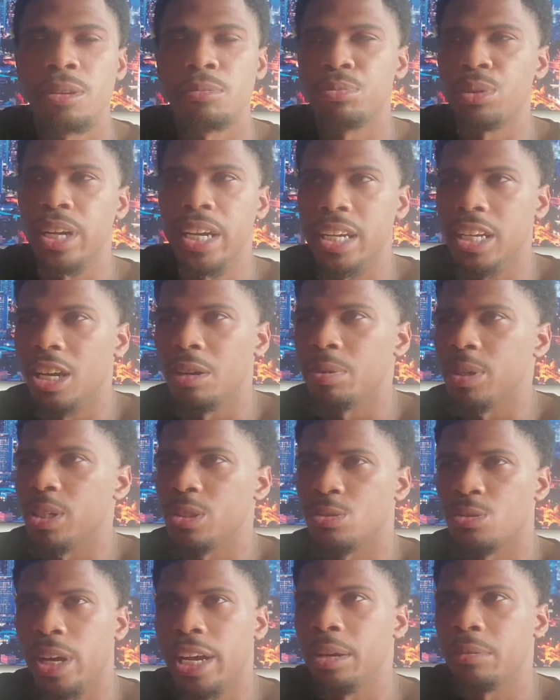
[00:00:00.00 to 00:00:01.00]
bringing up
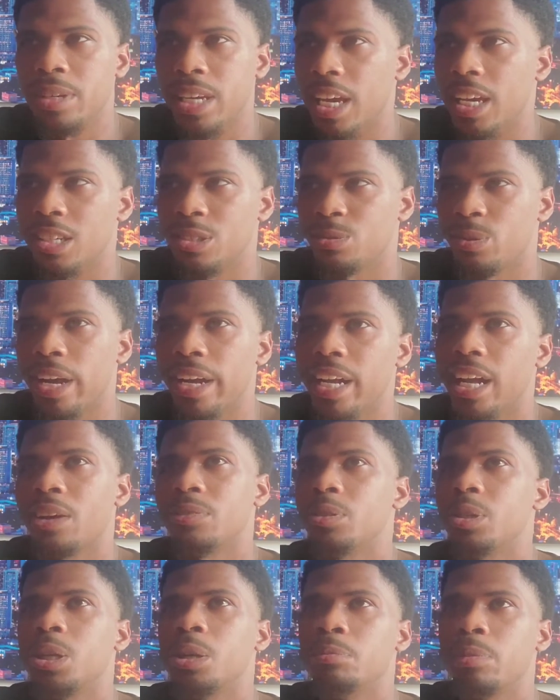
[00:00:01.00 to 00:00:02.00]
his rape case right
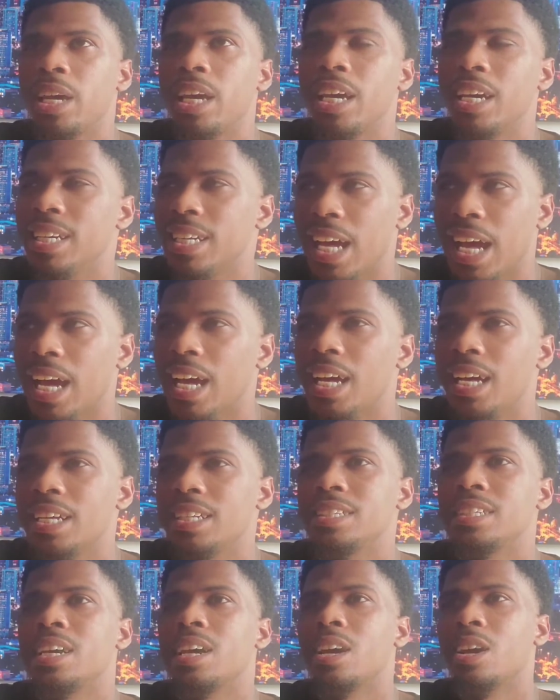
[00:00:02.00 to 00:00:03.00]
after the man
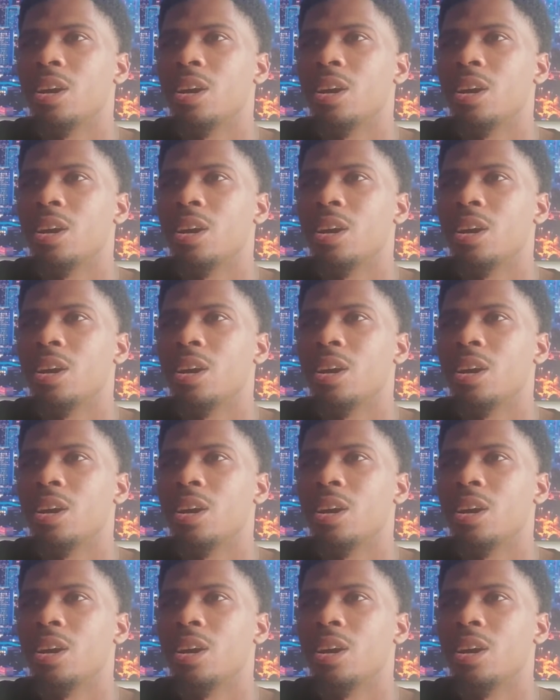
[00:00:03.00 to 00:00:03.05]
dies.